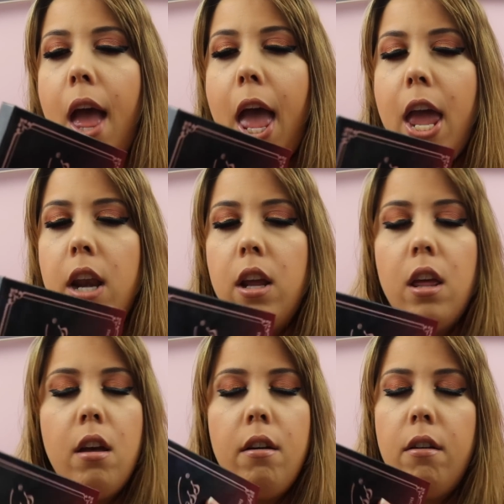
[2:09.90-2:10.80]
and
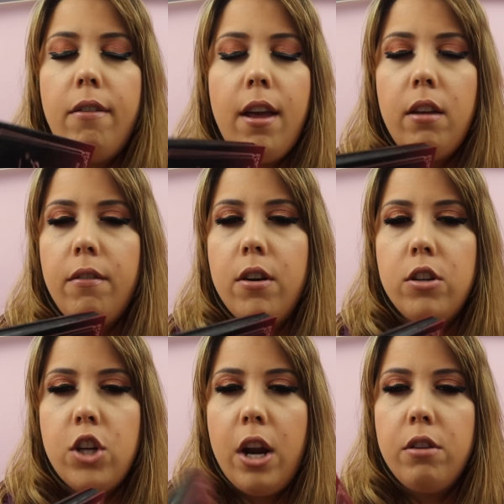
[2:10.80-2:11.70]
Violet Voss
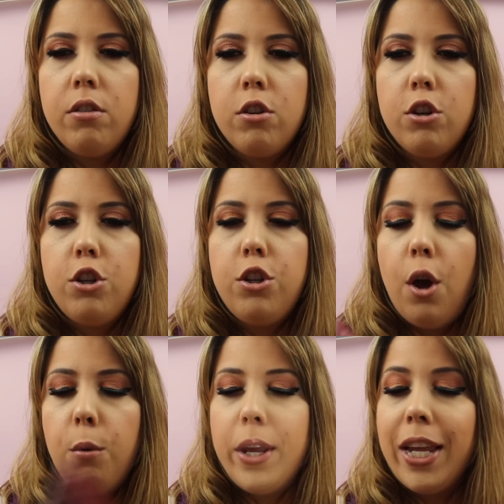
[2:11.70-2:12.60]
shadows are just
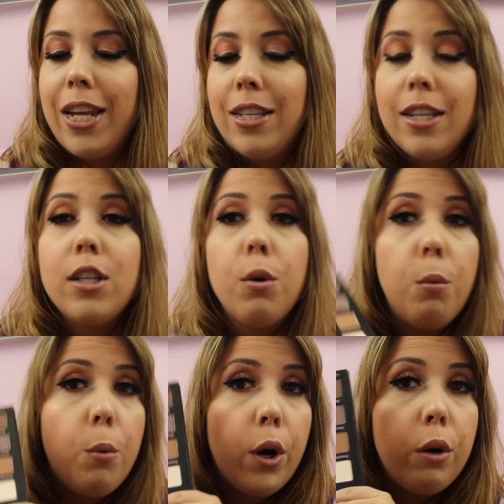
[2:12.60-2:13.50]
so easy to
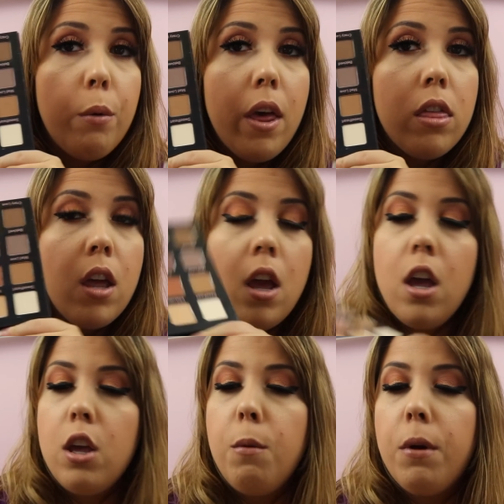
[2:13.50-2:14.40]
work with.
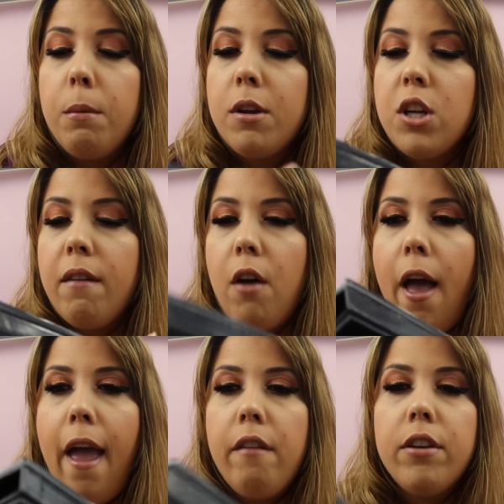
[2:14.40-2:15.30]
You pretty much have
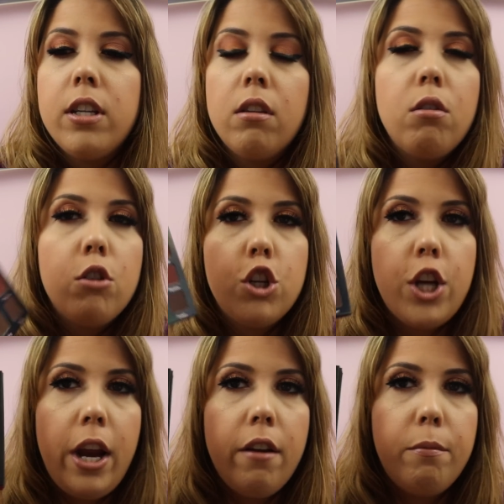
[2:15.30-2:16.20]
every single
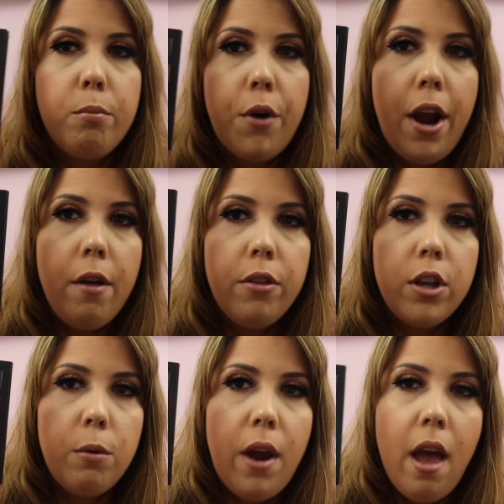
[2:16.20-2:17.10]
shade of brown
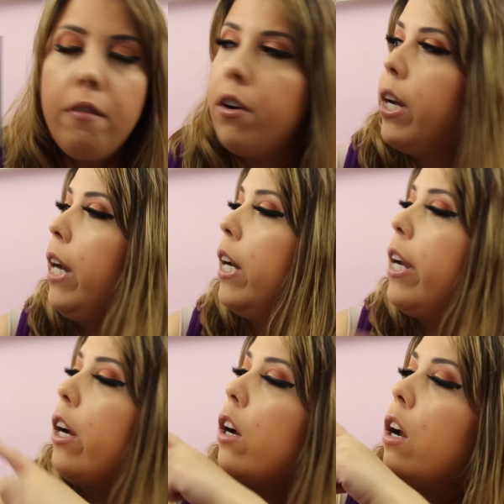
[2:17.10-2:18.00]
that you would ever need in
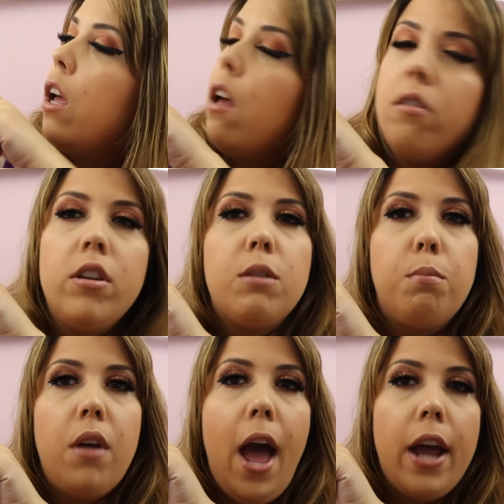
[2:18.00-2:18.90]
here. This
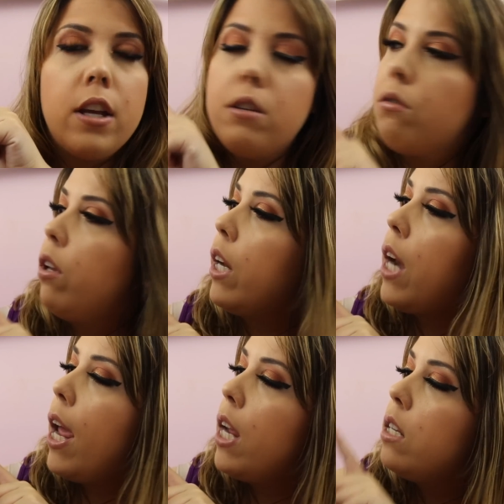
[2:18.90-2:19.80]
black is really
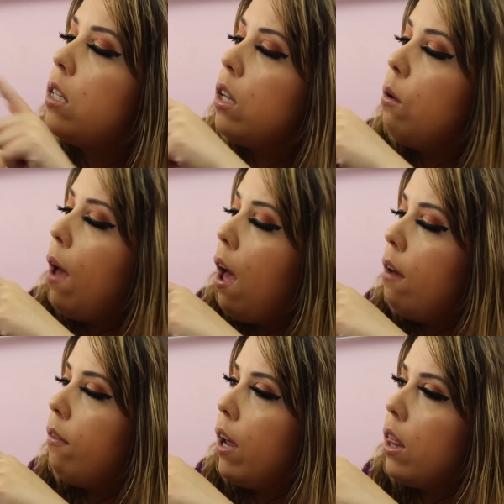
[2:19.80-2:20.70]
nice. You
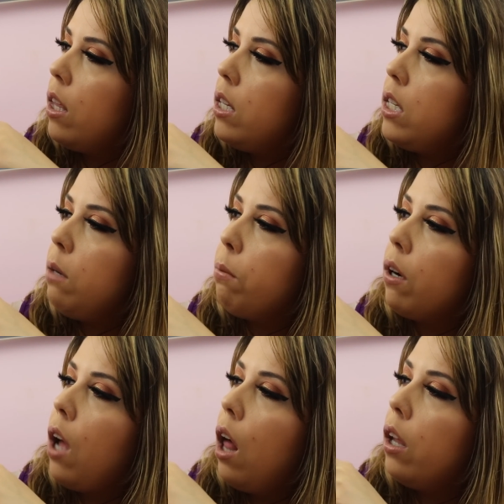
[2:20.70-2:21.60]
have like the
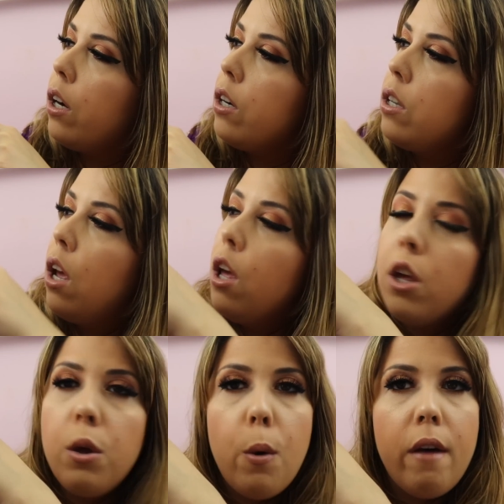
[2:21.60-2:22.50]
deeper colors.
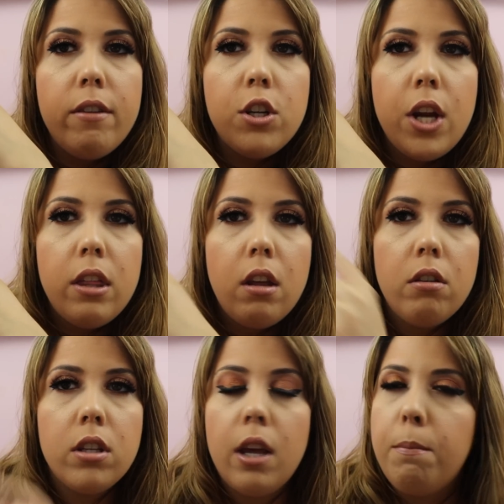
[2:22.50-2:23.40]
You have a shade that
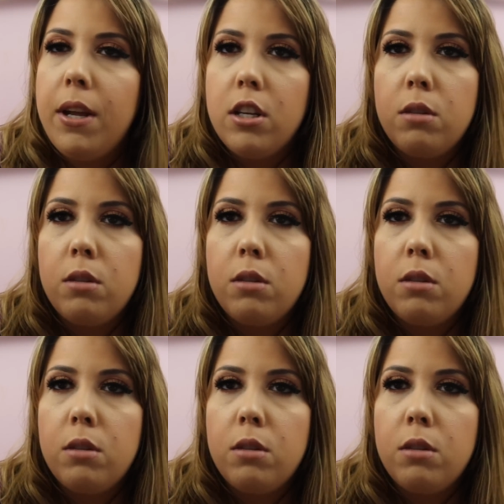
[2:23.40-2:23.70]
looks like Peach